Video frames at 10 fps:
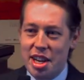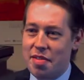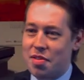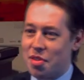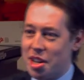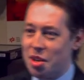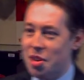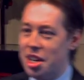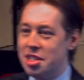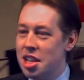you can have green
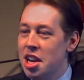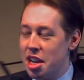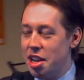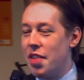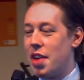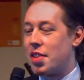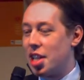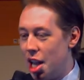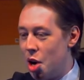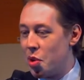ones. You can even have
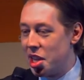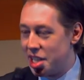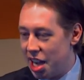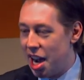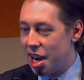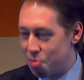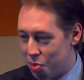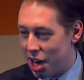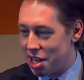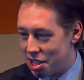glow-in-the-dark
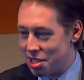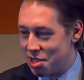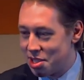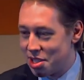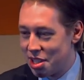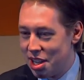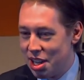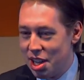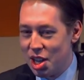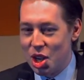braces.
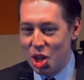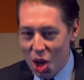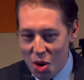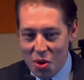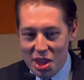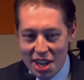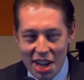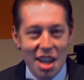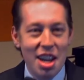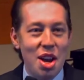
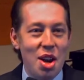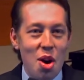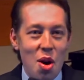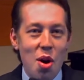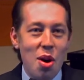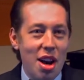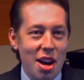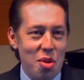Glow-in-the-dark? I